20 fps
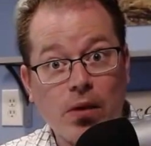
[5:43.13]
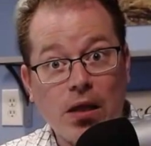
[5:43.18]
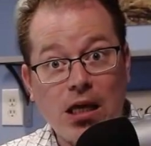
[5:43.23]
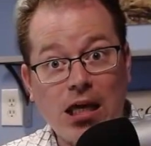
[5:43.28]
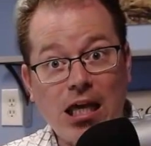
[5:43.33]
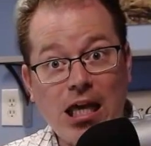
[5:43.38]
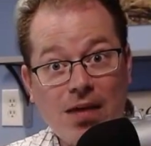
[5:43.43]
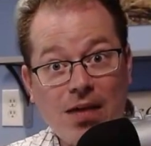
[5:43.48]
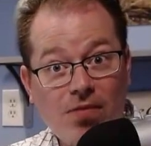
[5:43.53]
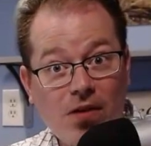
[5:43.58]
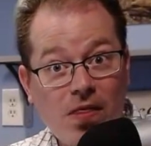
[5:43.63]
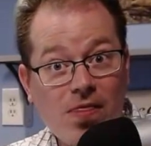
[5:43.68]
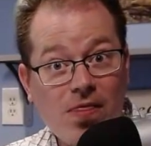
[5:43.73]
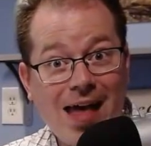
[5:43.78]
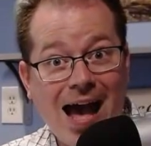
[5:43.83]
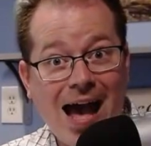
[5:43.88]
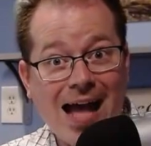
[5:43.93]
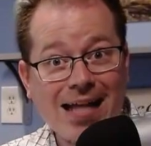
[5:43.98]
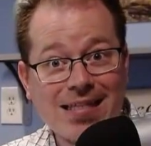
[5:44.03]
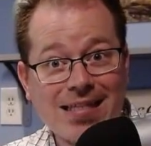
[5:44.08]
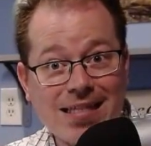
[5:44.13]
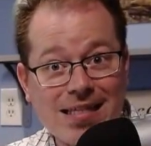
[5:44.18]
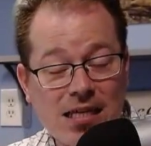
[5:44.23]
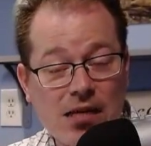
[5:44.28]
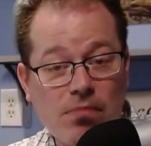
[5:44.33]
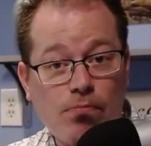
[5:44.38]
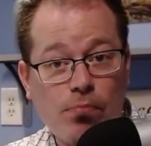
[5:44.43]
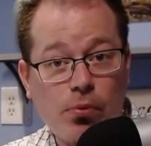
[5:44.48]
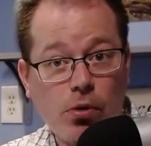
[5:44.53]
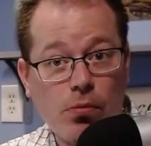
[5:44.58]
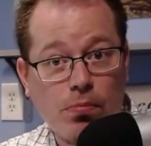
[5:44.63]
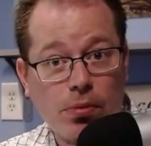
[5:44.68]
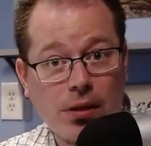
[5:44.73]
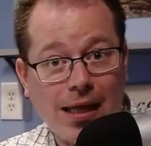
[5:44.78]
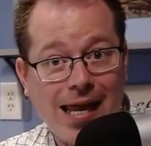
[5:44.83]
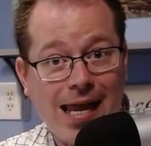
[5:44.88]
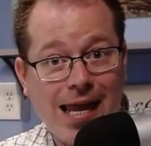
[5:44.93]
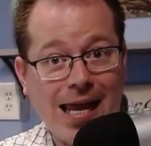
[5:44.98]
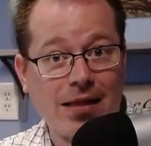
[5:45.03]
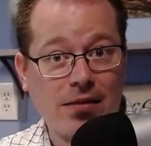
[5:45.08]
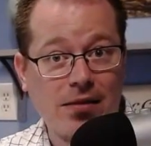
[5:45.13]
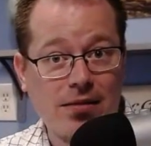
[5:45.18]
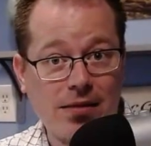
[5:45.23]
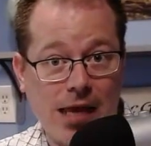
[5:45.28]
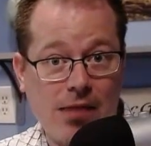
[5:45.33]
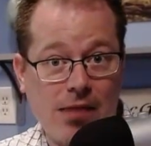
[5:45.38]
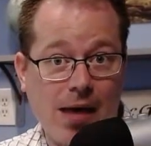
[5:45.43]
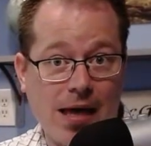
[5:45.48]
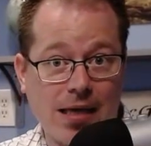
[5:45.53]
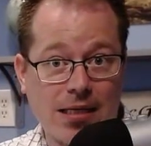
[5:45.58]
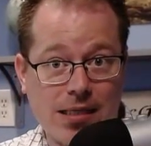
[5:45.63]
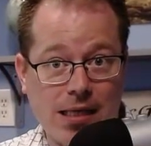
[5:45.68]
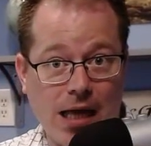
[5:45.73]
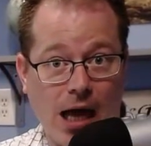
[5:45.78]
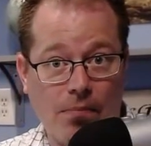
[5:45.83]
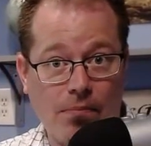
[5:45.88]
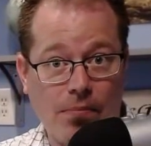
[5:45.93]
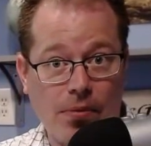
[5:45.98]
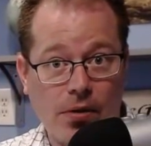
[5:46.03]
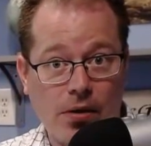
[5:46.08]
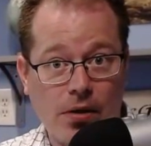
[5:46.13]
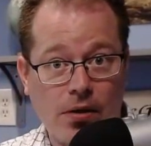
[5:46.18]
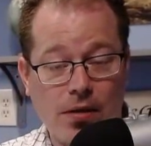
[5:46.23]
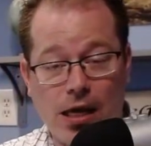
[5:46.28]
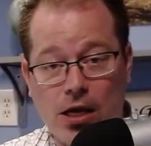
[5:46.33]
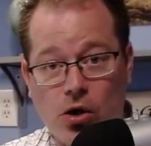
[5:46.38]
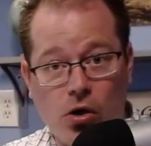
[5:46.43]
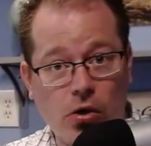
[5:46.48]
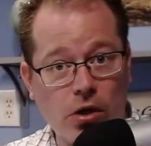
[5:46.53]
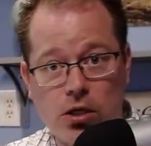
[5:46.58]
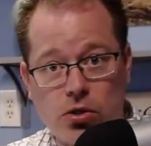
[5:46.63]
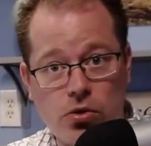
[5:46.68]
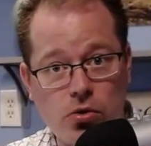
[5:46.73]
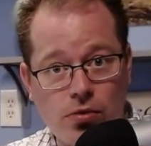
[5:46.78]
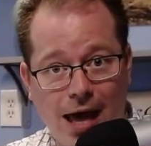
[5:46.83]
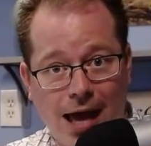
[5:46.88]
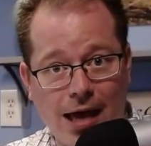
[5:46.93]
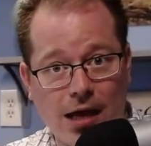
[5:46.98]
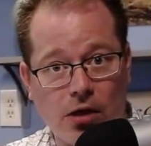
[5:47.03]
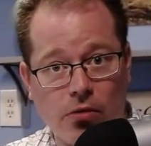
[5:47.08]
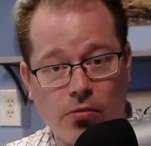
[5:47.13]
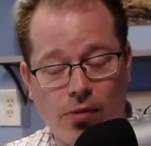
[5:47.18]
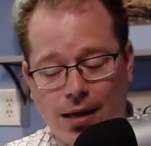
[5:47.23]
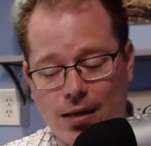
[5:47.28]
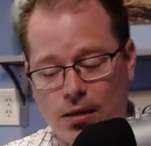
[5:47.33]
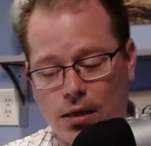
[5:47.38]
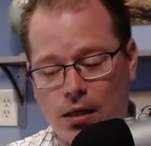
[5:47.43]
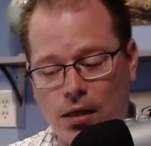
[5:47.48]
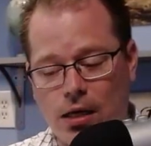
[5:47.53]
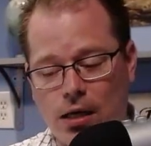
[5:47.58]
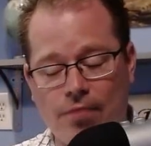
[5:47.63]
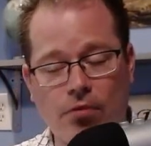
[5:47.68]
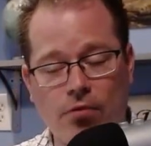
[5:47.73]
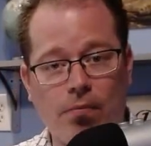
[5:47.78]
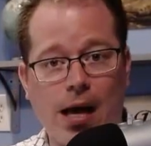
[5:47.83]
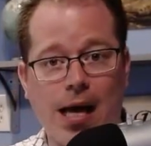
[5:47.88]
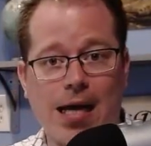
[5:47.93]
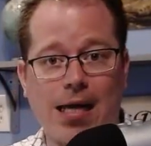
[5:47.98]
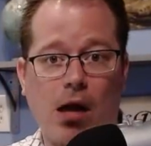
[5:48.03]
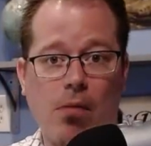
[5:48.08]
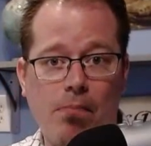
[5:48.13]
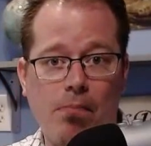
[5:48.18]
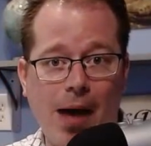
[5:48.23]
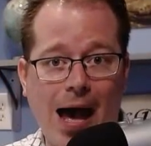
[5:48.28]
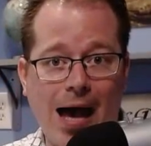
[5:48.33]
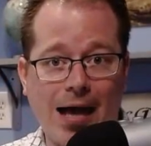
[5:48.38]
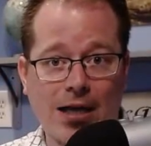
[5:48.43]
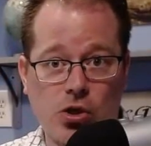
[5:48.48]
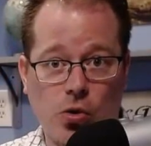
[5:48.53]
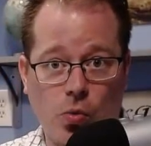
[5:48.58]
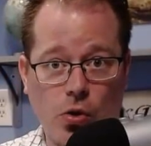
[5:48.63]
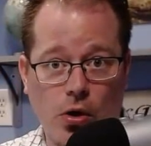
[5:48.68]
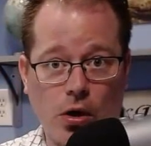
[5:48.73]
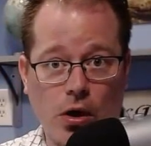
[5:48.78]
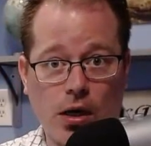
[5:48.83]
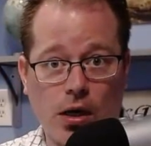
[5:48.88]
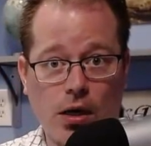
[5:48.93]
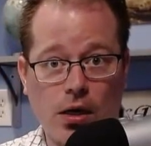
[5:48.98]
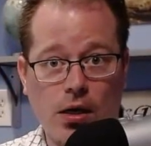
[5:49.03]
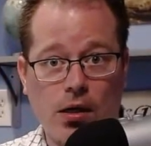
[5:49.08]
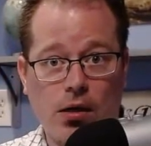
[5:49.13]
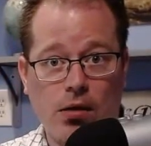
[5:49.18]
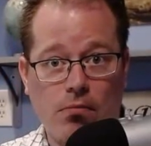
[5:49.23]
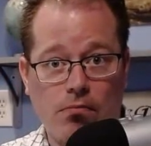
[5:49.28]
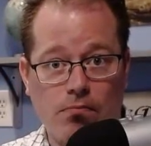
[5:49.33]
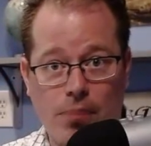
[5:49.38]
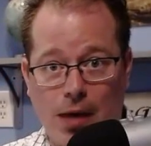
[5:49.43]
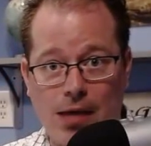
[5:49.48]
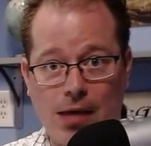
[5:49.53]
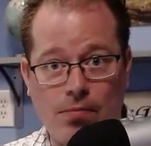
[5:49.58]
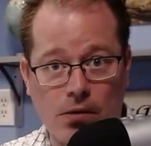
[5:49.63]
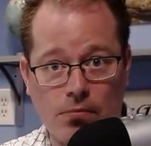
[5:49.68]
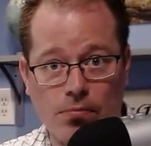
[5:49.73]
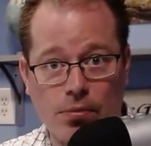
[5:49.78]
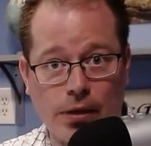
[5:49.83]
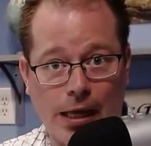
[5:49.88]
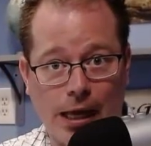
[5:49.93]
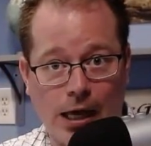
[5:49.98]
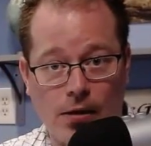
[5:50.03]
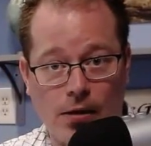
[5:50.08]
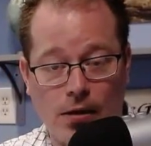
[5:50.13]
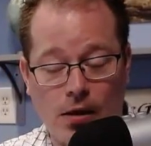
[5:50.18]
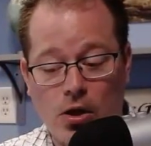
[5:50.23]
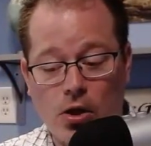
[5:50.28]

Even that simple plan, they messed up. They couldn't do that correctly. Never mind a back to work payment plan.